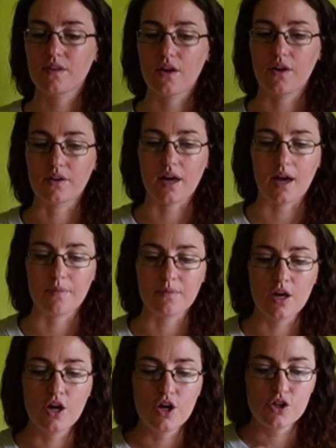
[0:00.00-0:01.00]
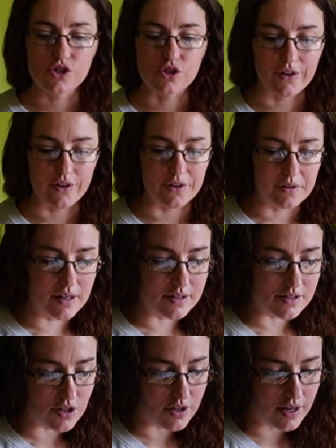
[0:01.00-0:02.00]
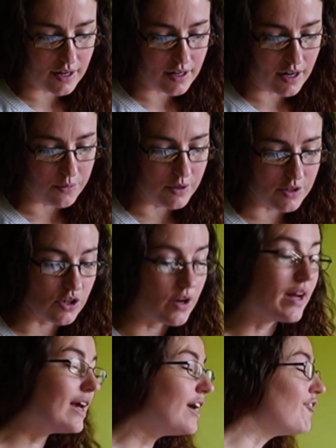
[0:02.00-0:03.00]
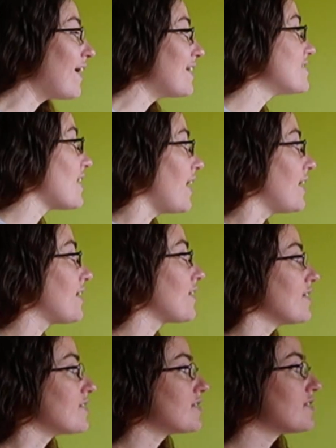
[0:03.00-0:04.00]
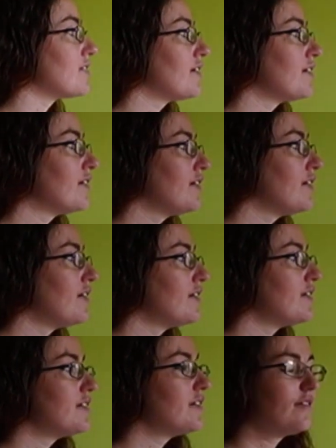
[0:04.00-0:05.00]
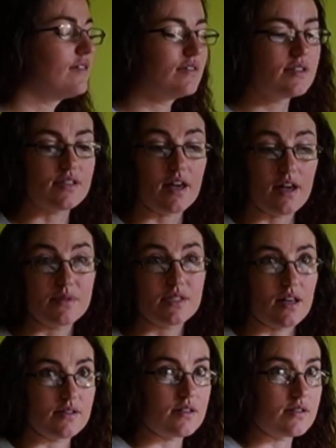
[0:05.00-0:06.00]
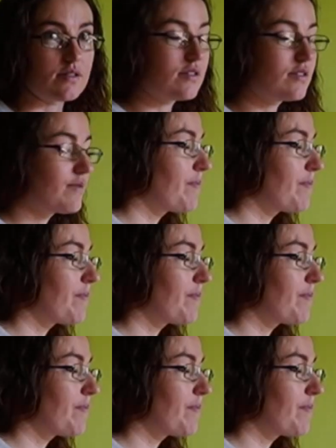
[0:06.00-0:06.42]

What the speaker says: Okay, so let's look at another one. So if I take this same sentence,